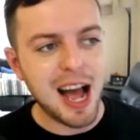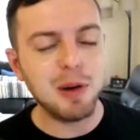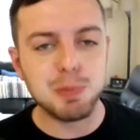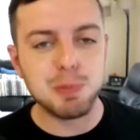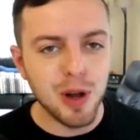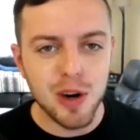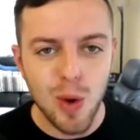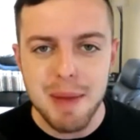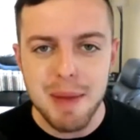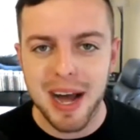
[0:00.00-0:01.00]
I was blown
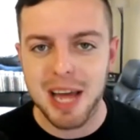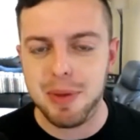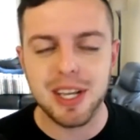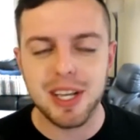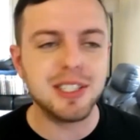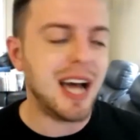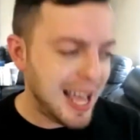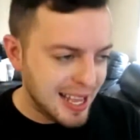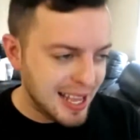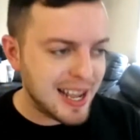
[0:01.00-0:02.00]
away by it, because
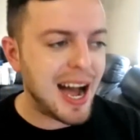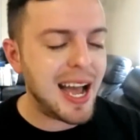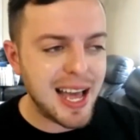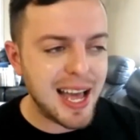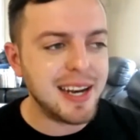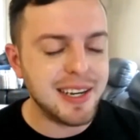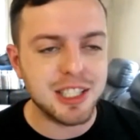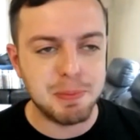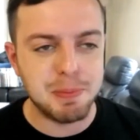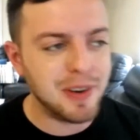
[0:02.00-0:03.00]
I had an
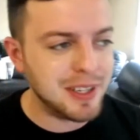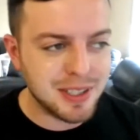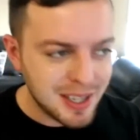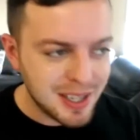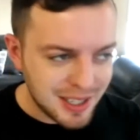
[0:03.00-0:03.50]
experience.